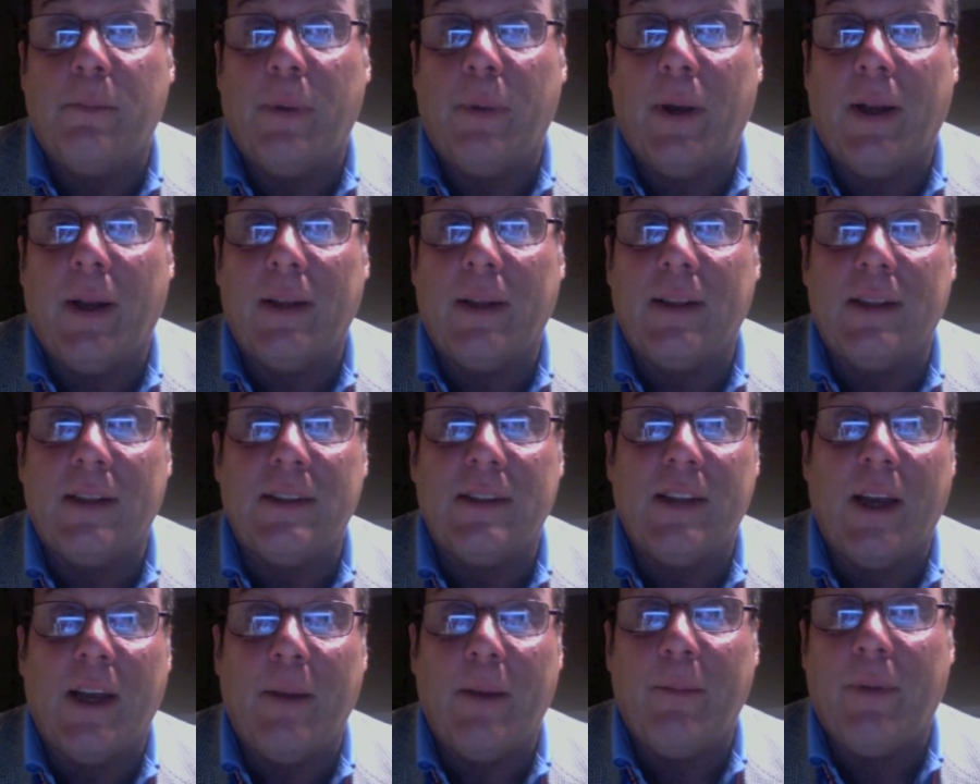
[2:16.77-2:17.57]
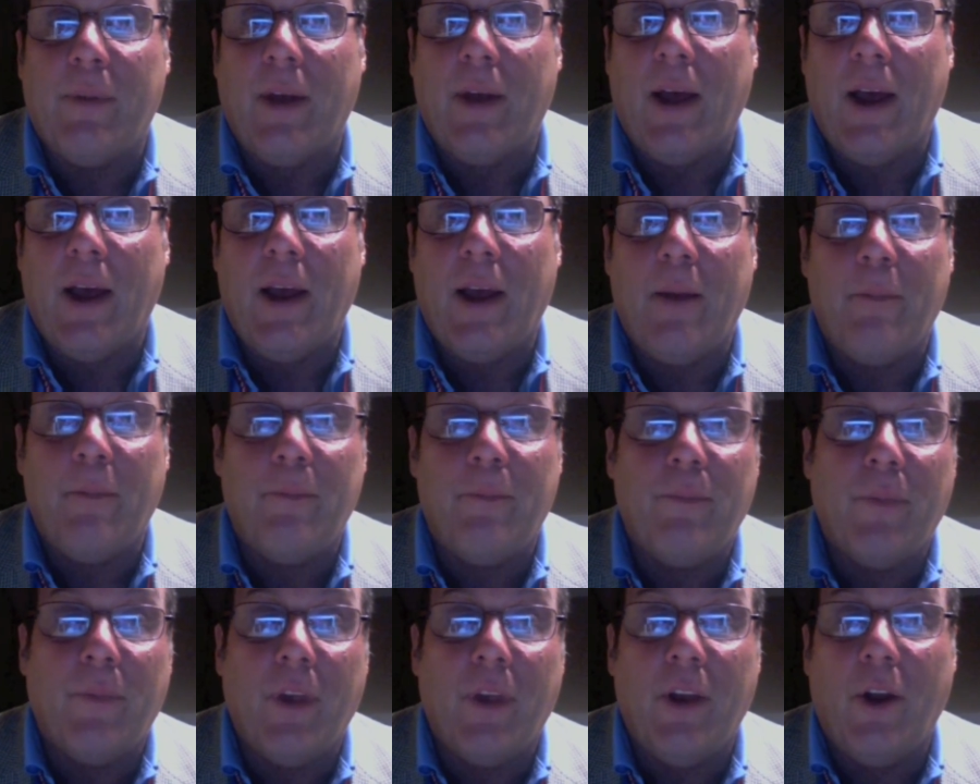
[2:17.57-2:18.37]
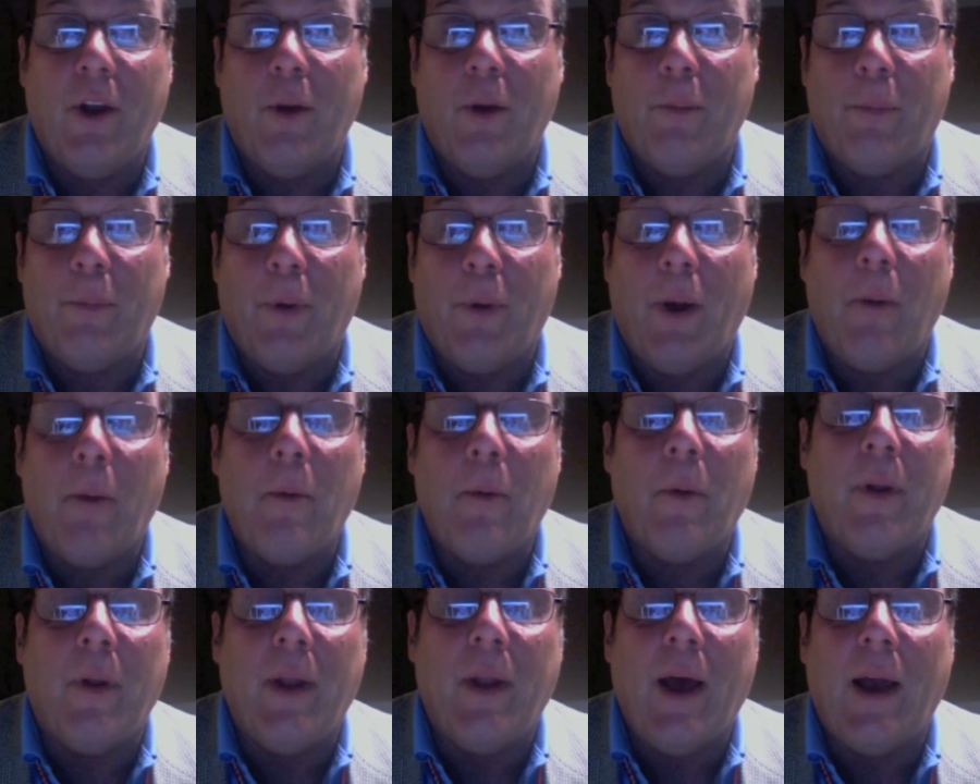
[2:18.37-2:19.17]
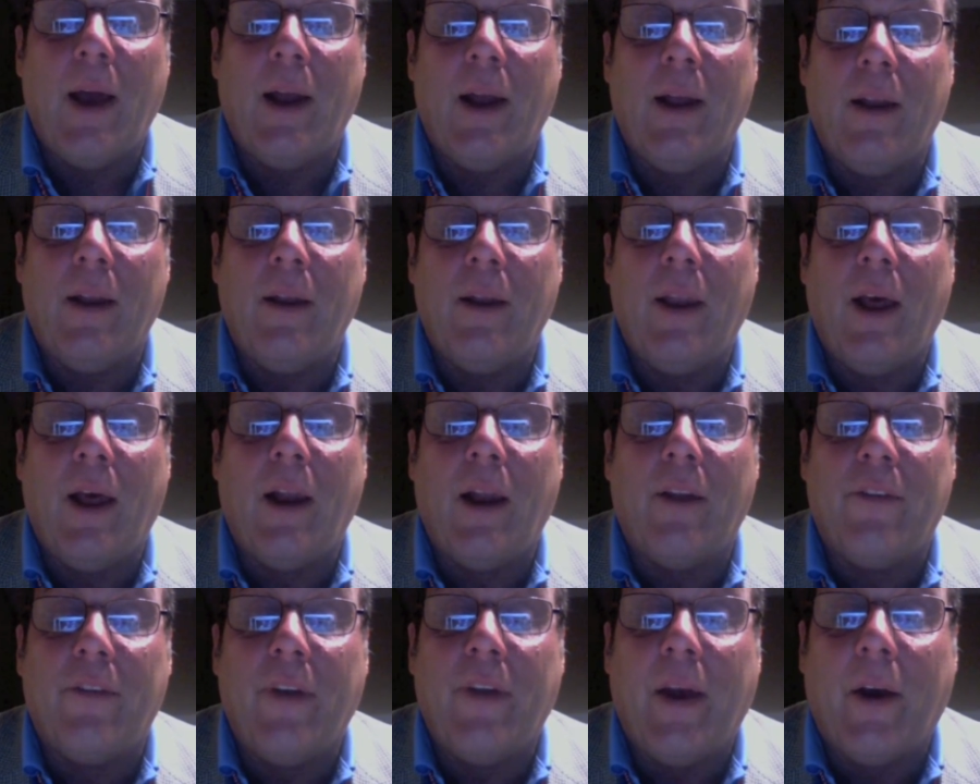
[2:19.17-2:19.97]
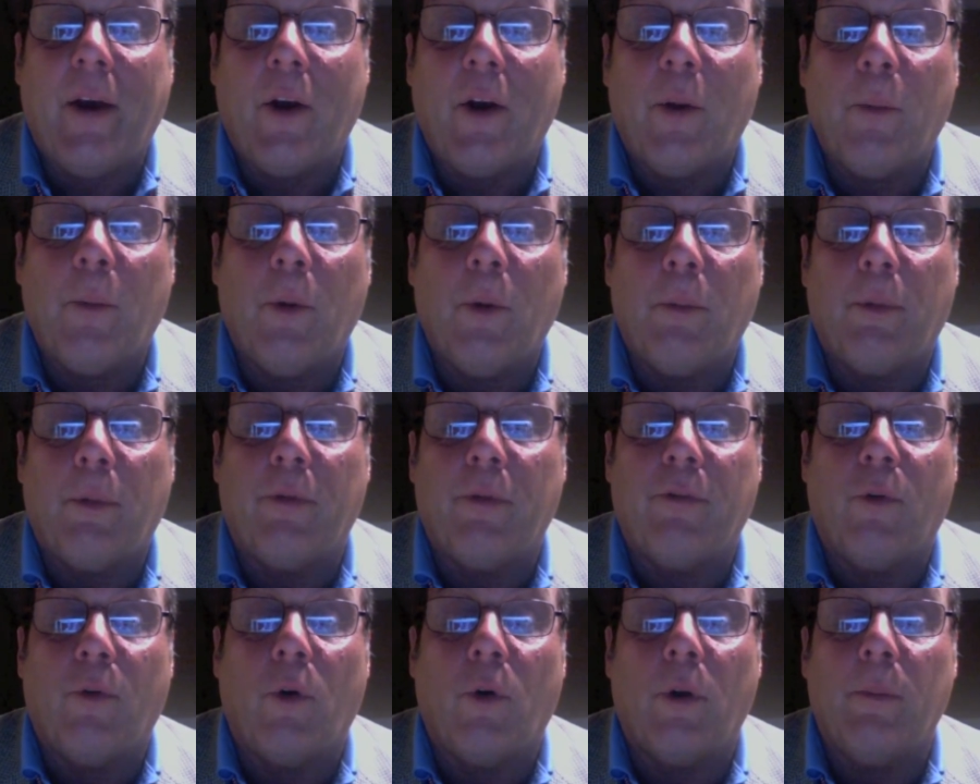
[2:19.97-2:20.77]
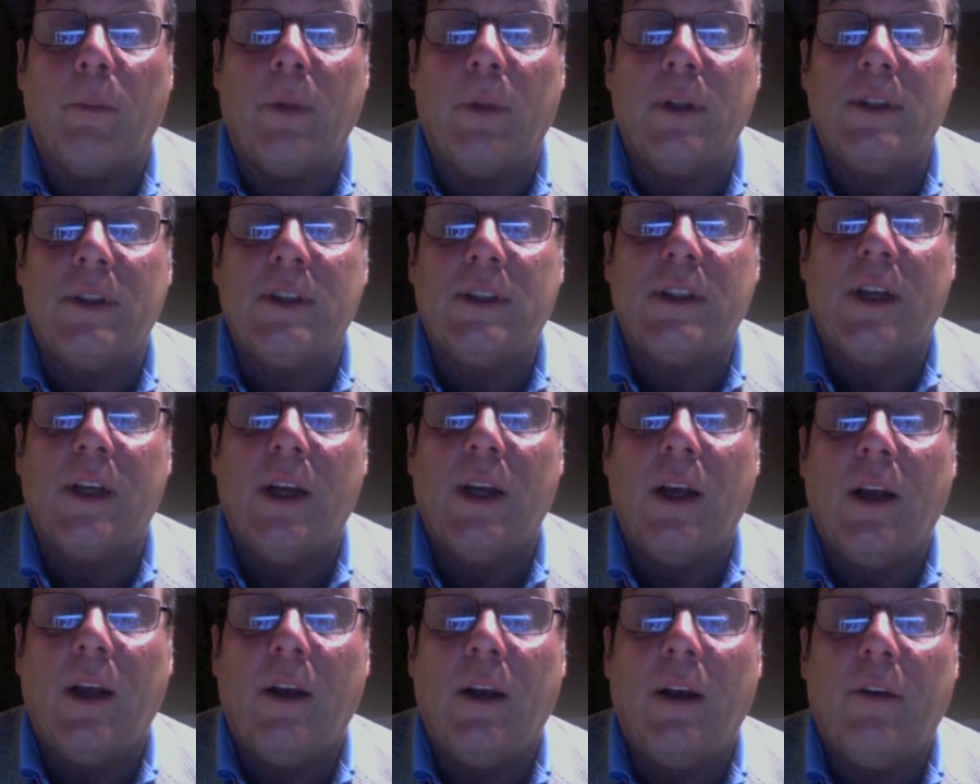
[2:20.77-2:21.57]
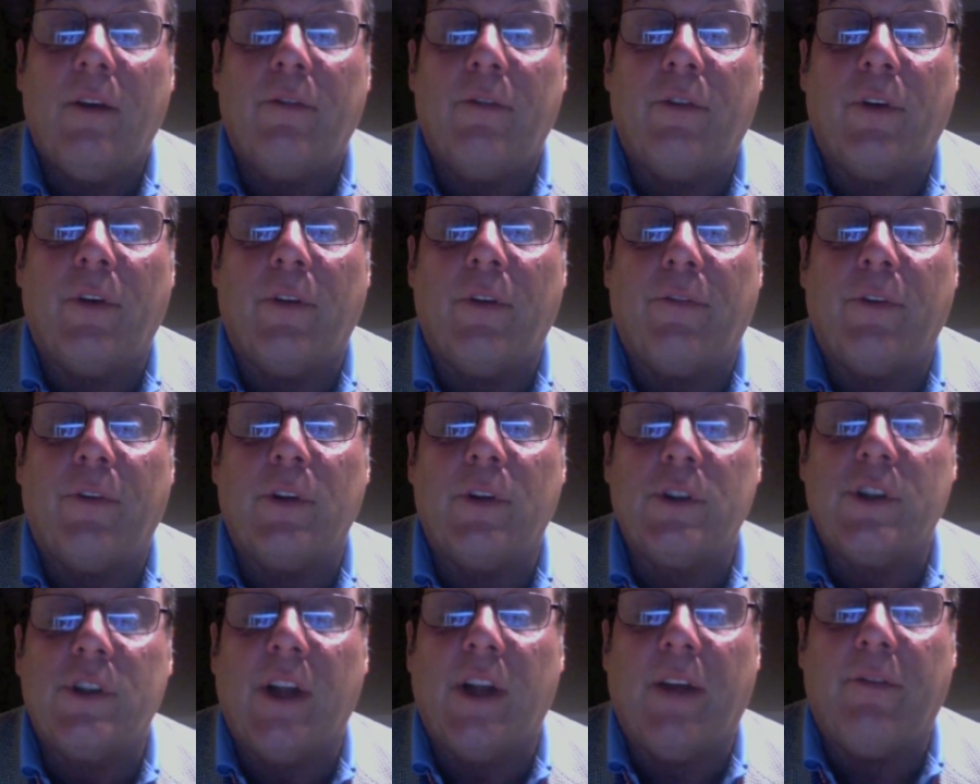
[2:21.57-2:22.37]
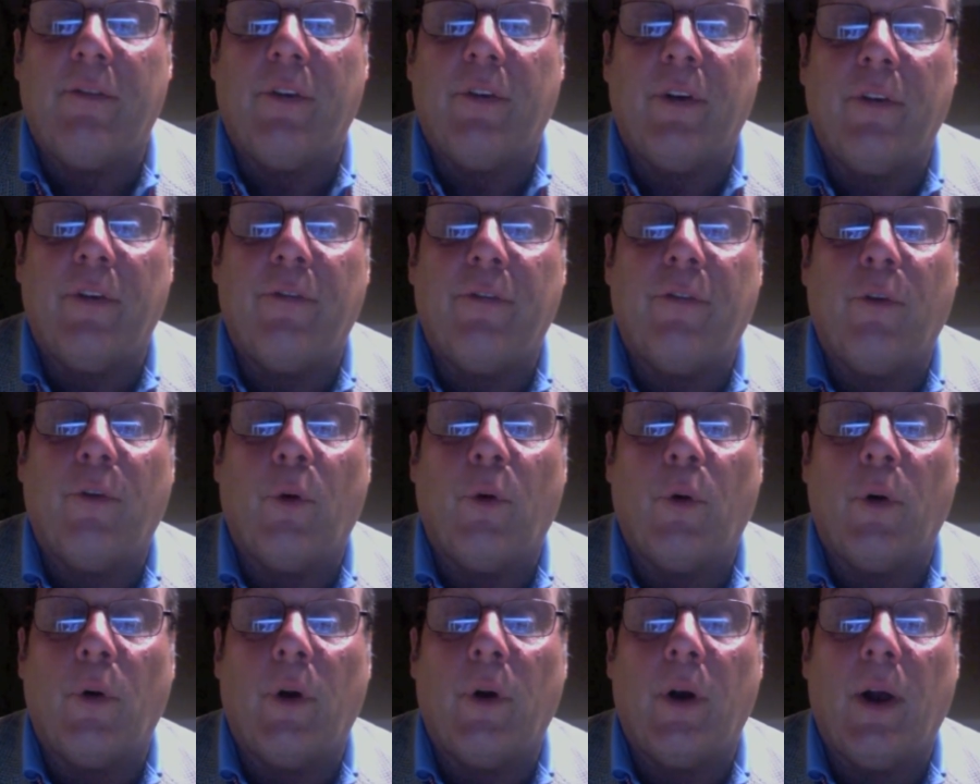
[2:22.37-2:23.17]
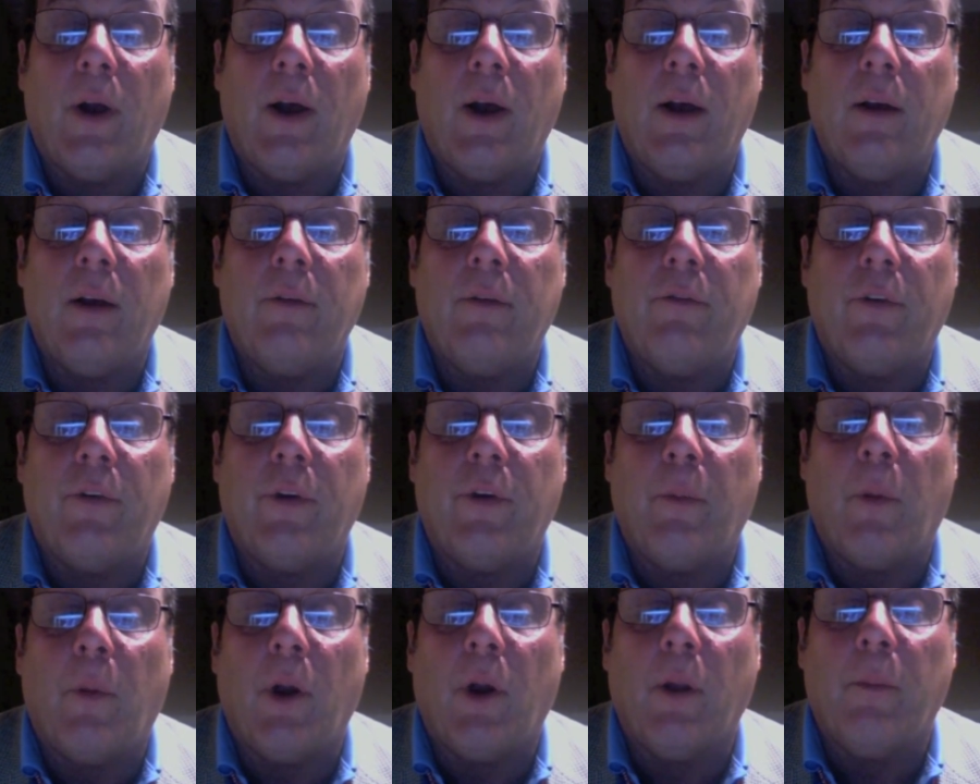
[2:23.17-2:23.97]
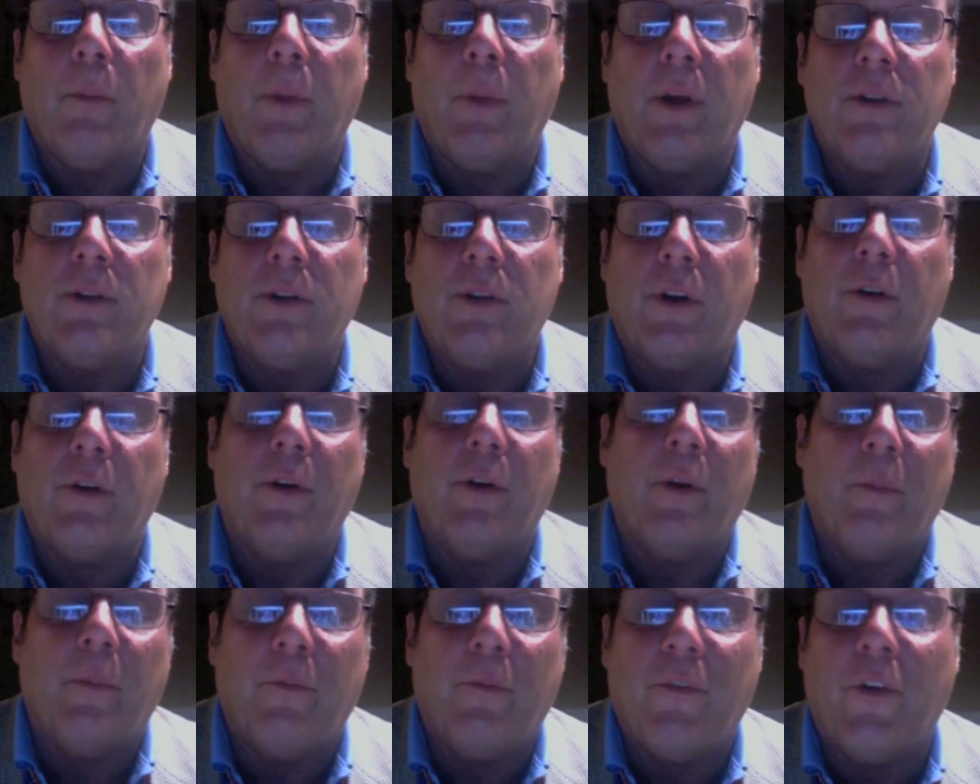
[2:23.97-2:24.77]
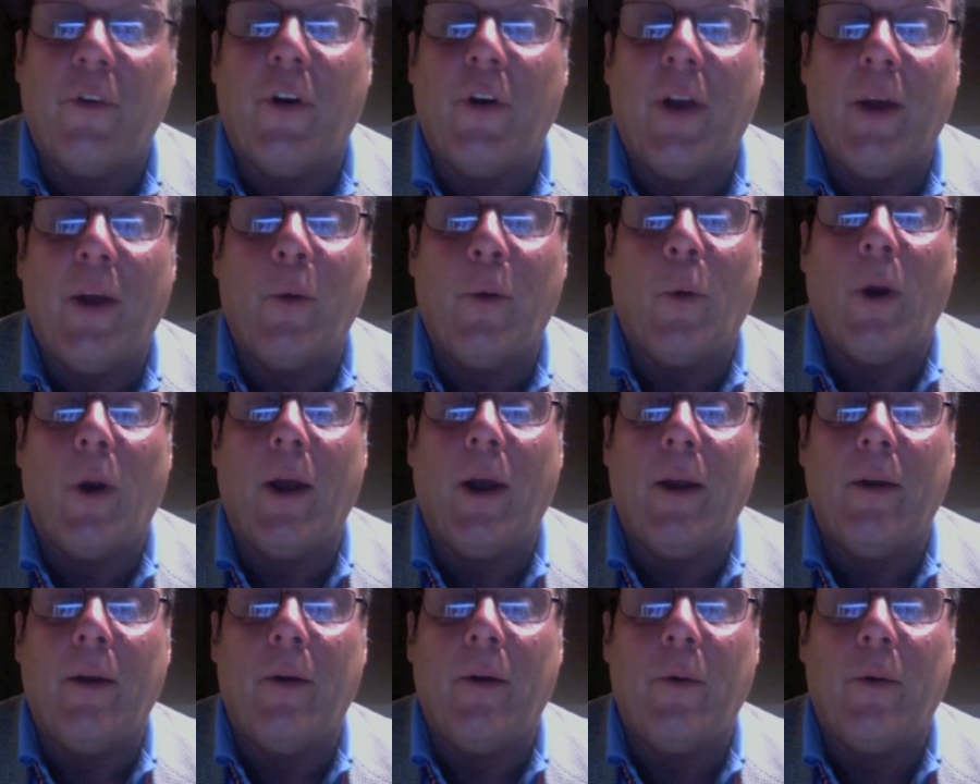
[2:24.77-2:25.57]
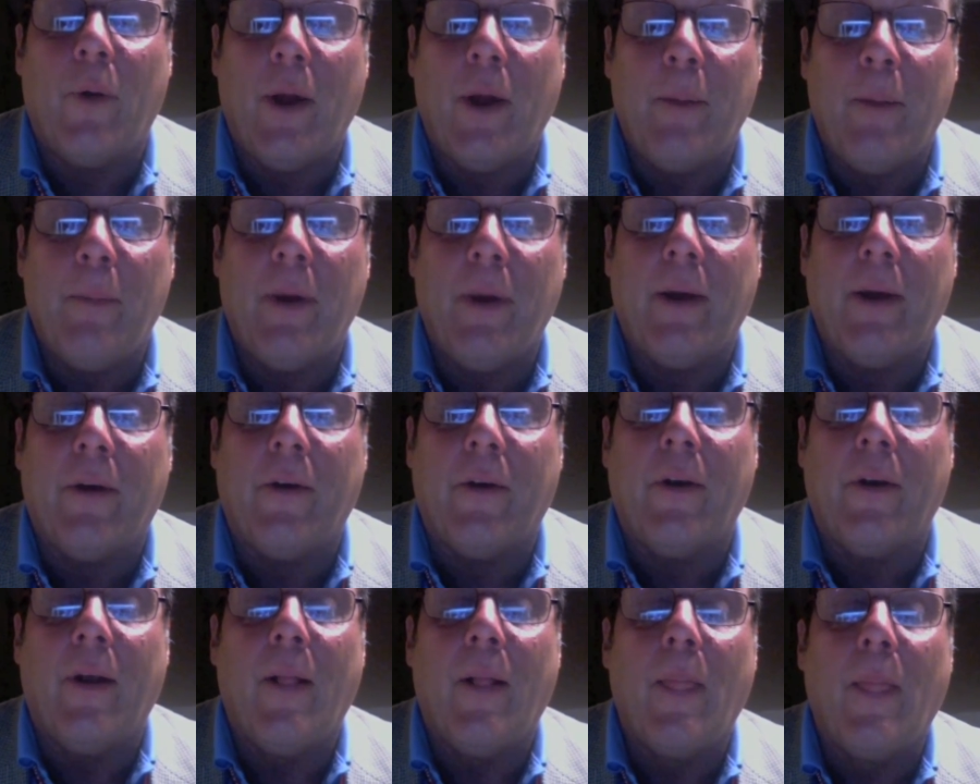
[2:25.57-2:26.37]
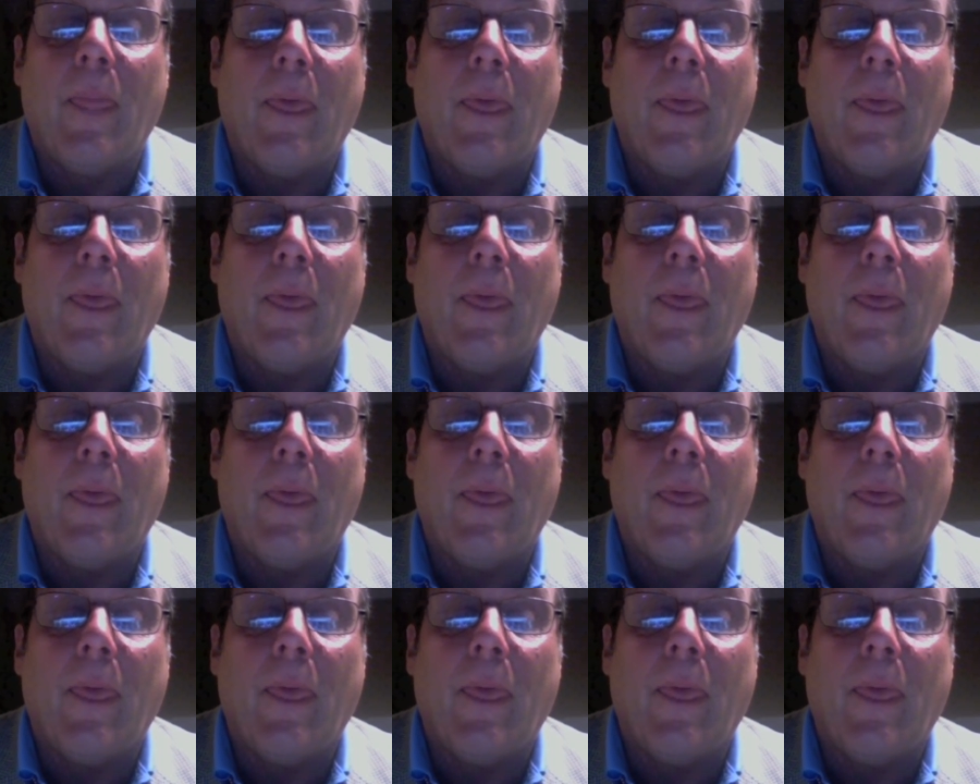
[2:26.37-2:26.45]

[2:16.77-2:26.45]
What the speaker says: But at the same time, probably not a terrible performance for a first effort for DeMarlo Belcher, for Ed Wright-Baker.